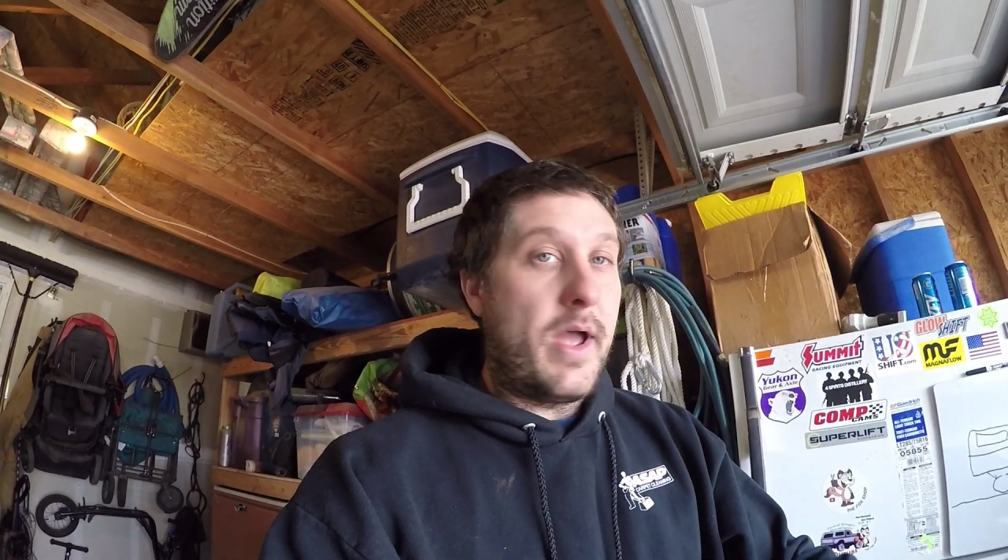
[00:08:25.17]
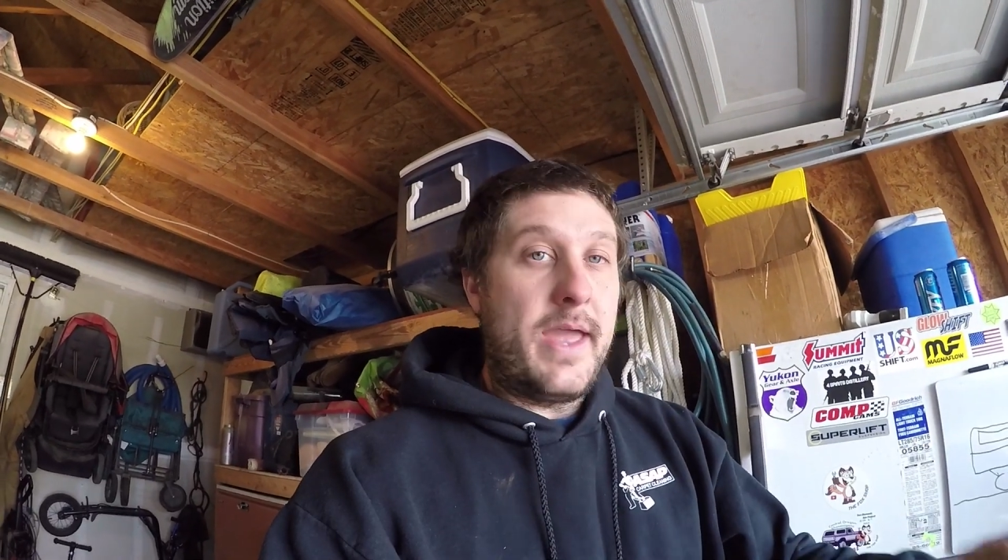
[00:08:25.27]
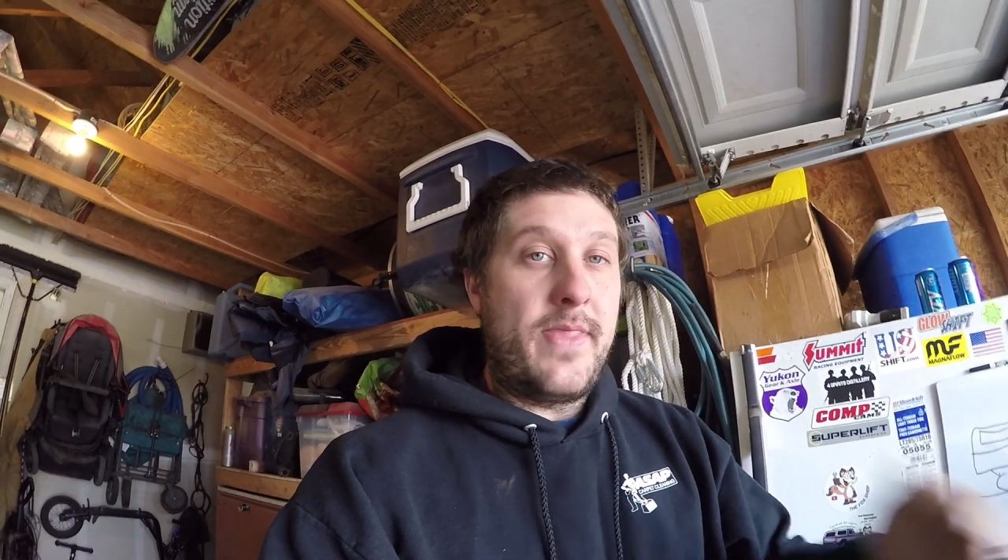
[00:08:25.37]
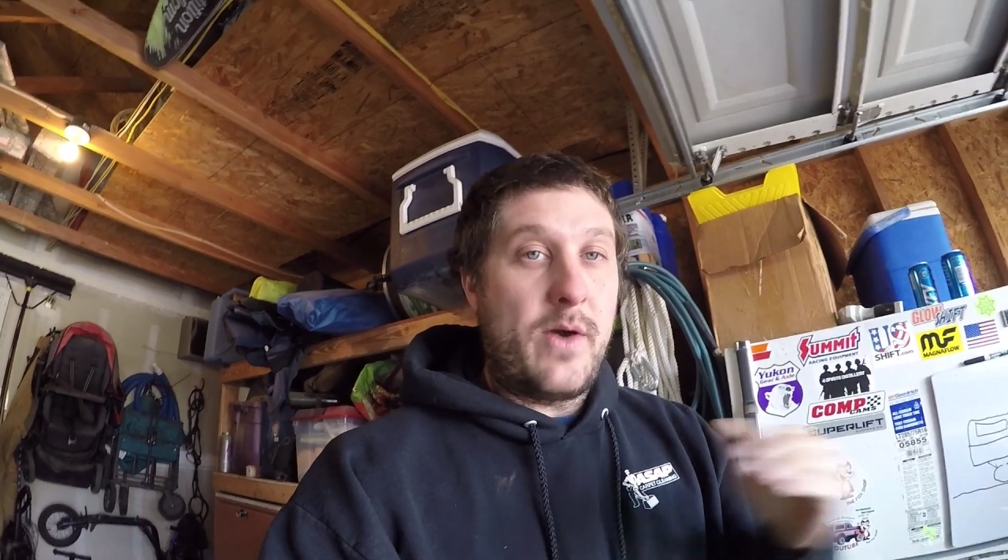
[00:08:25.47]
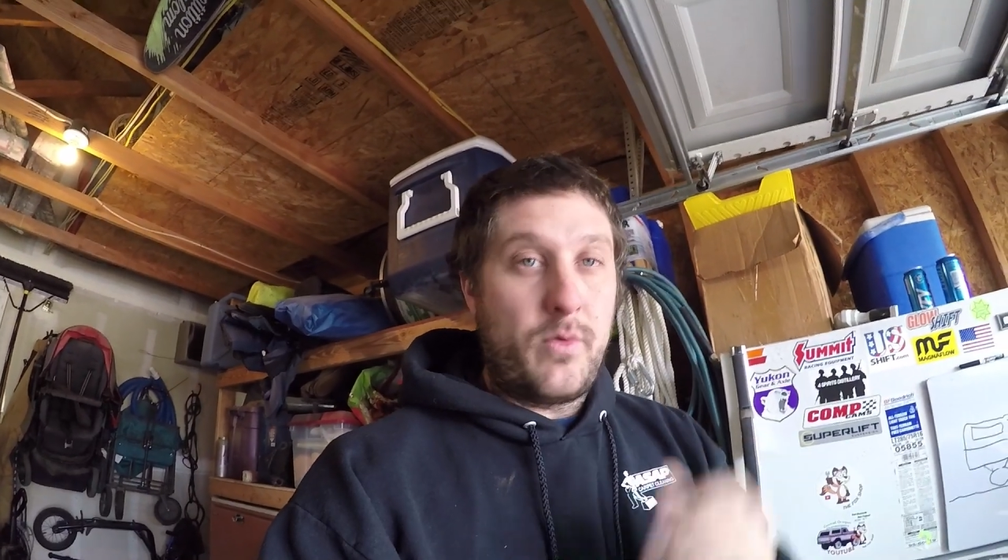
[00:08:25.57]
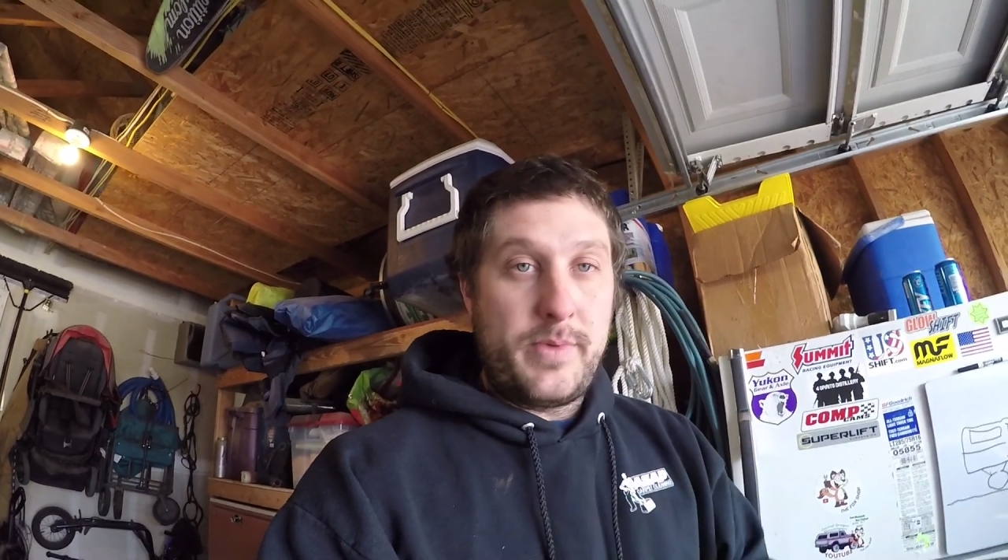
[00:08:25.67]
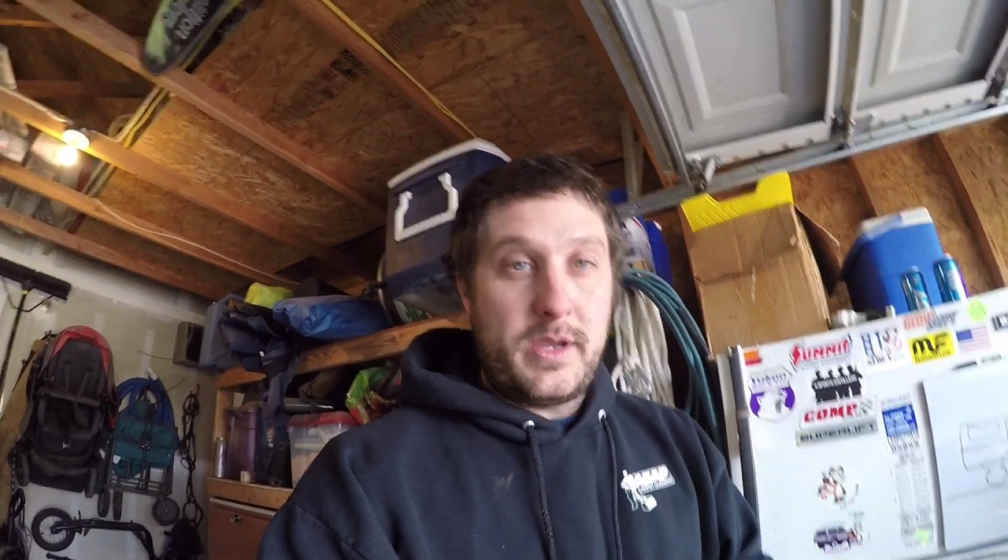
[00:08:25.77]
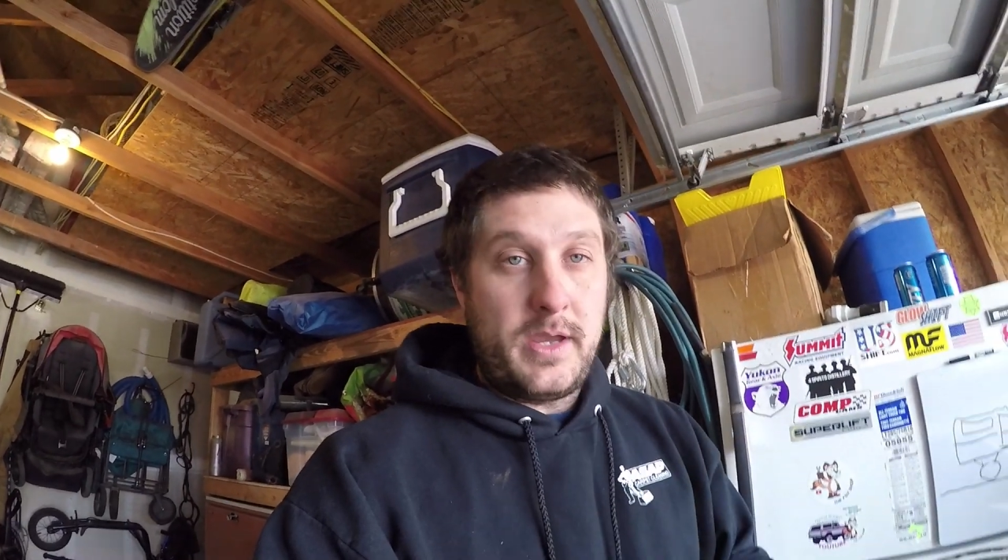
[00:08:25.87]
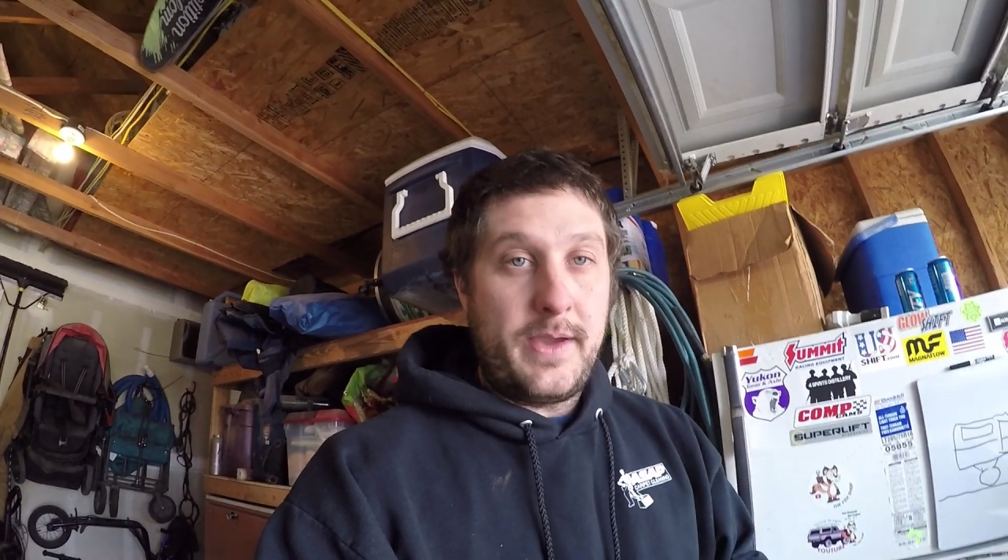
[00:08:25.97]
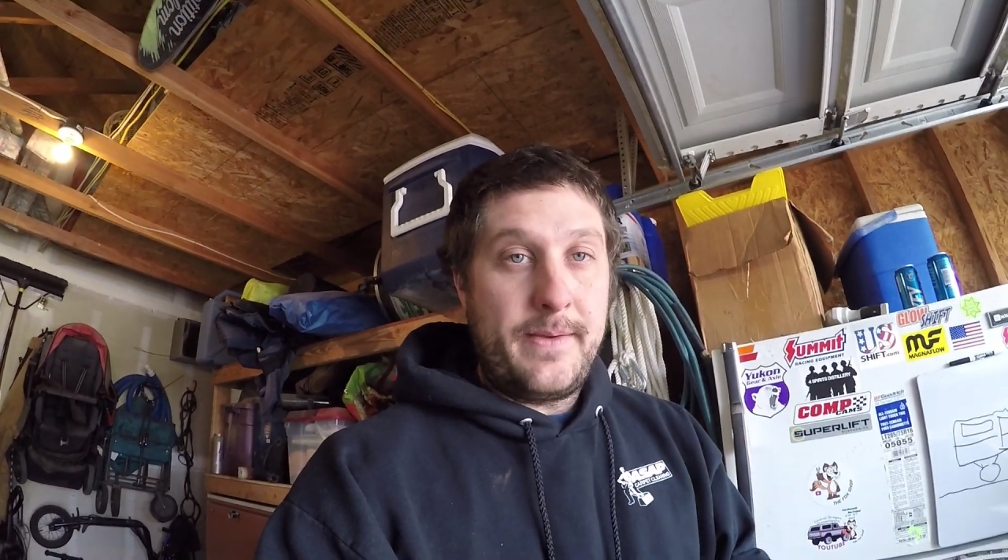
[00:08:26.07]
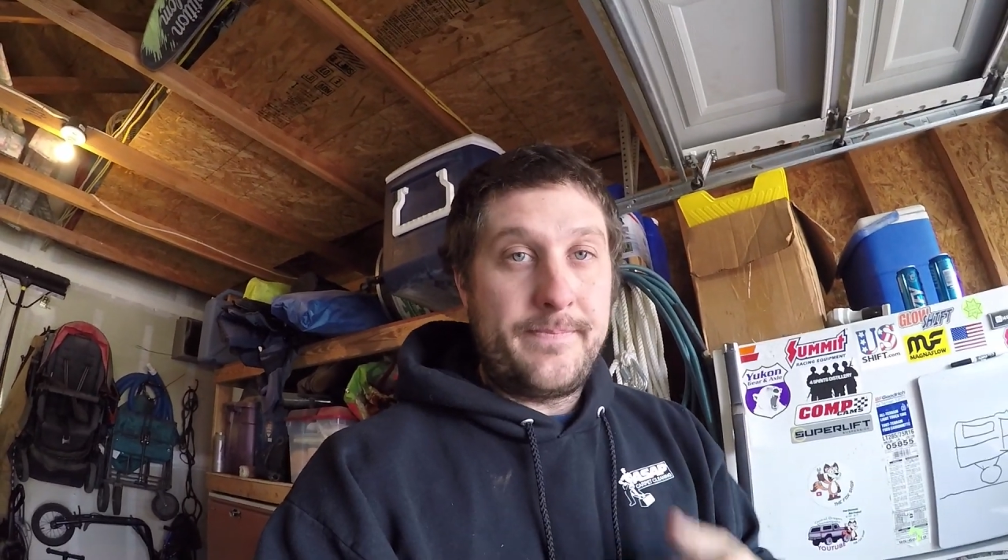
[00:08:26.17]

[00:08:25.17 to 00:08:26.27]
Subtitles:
and that will be